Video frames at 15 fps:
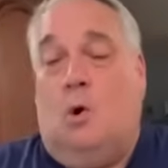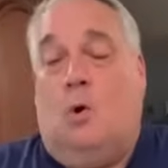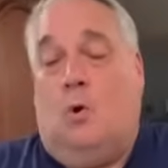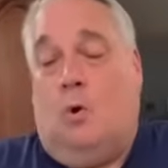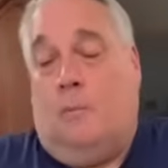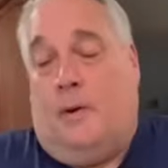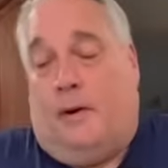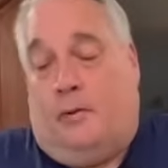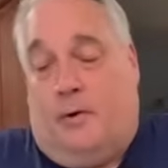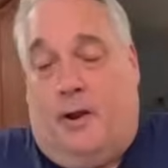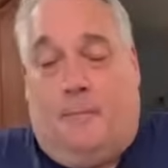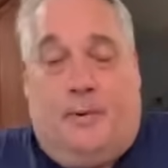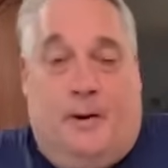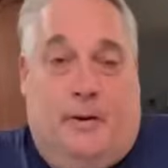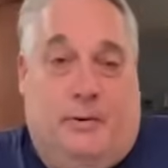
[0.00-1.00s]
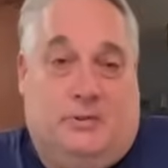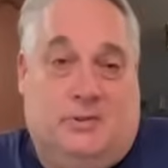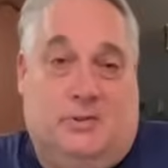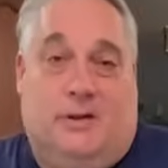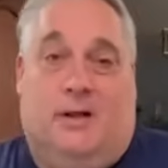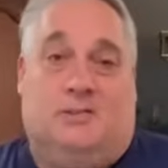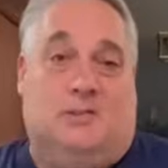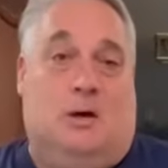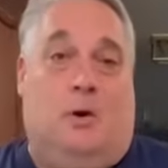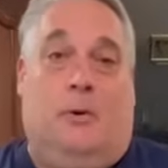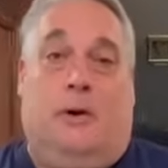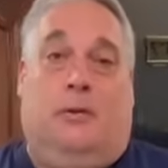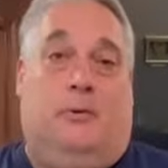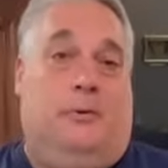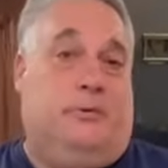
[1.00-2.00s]
with my grandparents, and that's how I
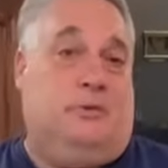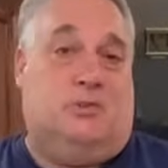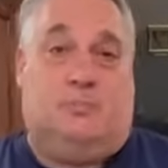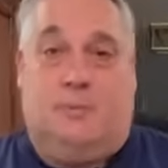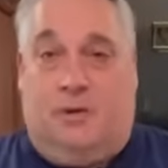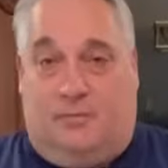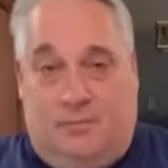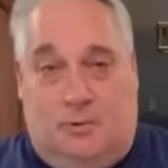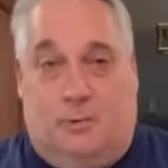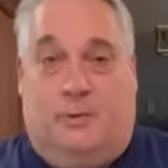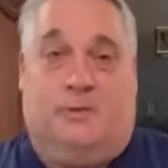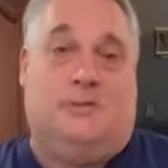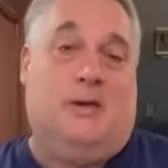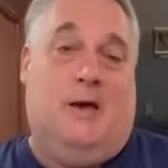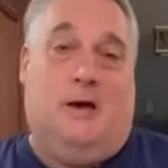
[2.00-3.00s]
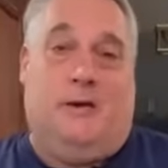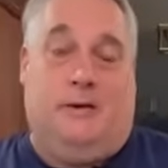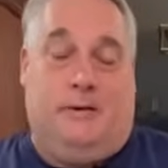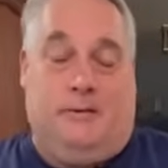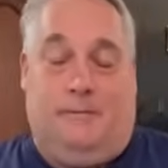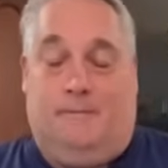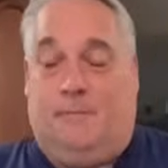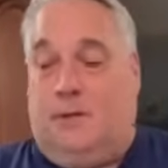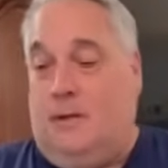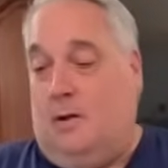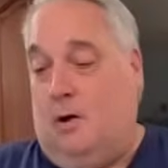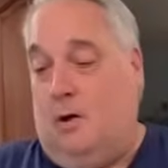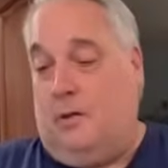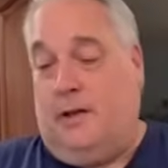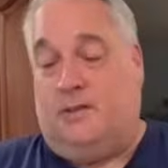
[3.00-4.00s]
learned to speak fluent Italian and
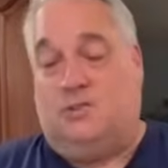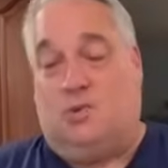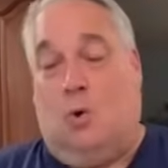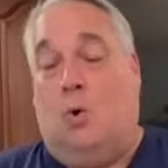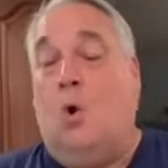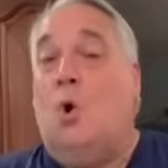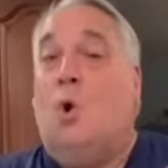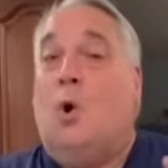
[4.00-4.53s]
all that. So